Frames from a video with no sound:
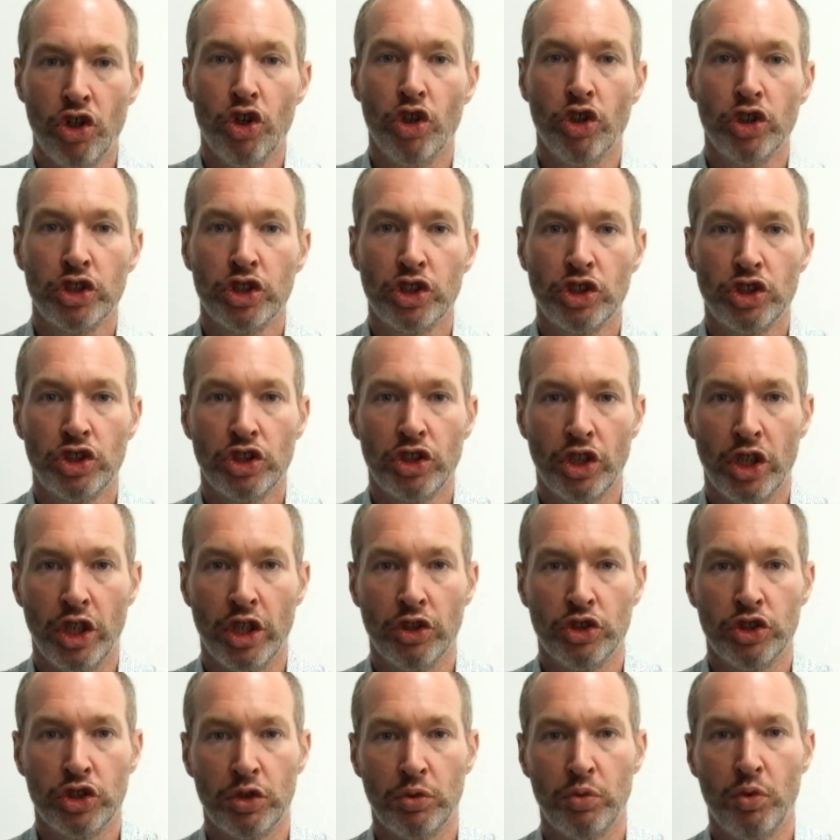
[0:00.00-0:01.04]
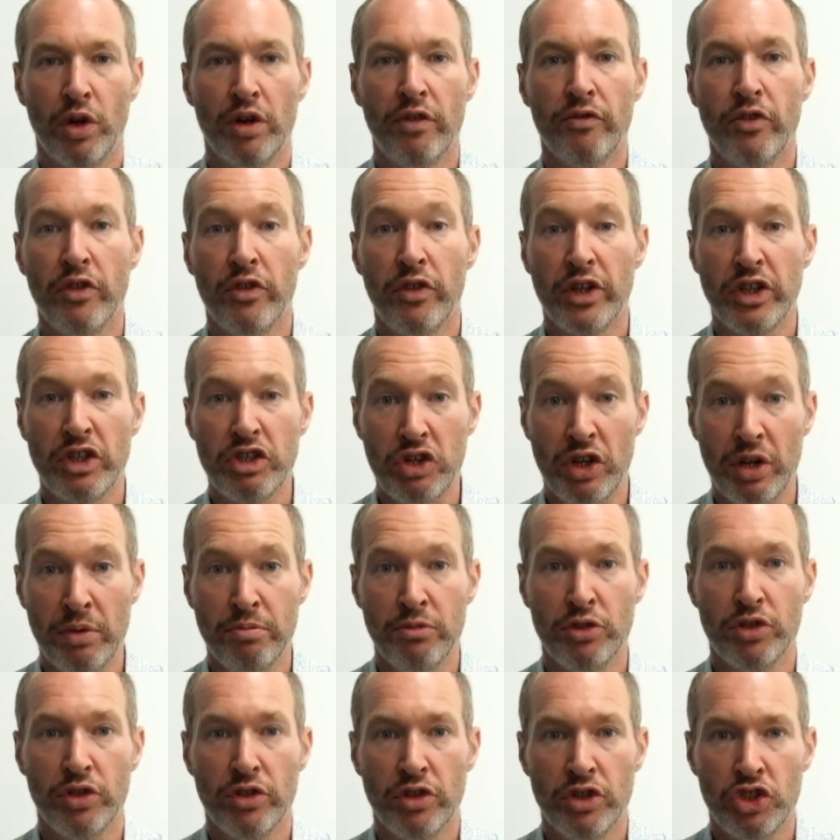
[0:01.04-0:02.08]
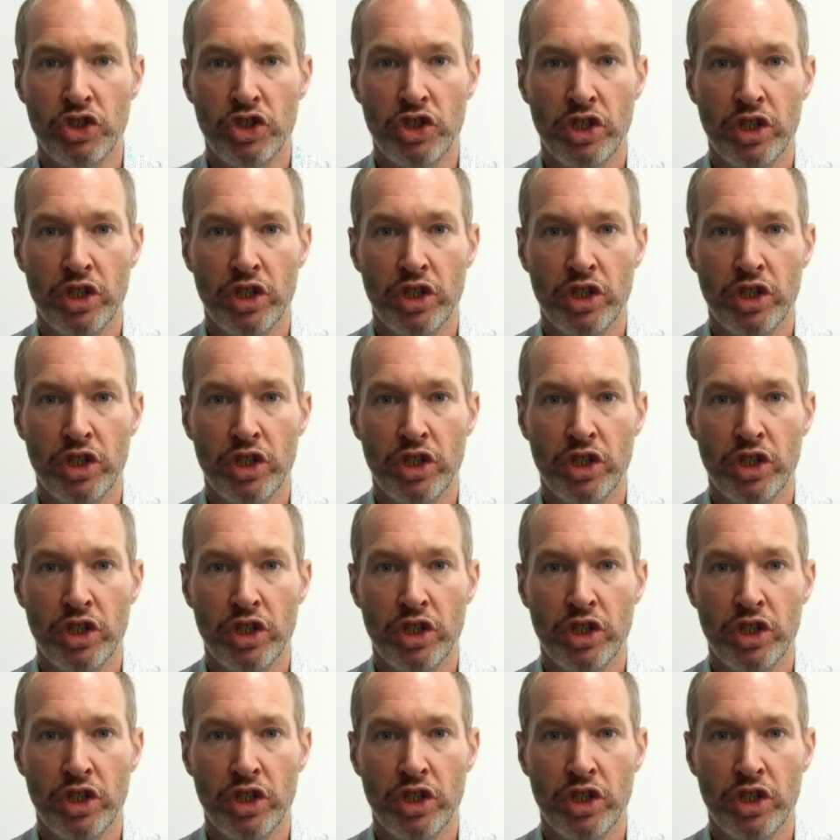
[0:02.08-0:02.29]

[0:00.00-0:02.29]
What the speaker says: So one of the things I'm doing this year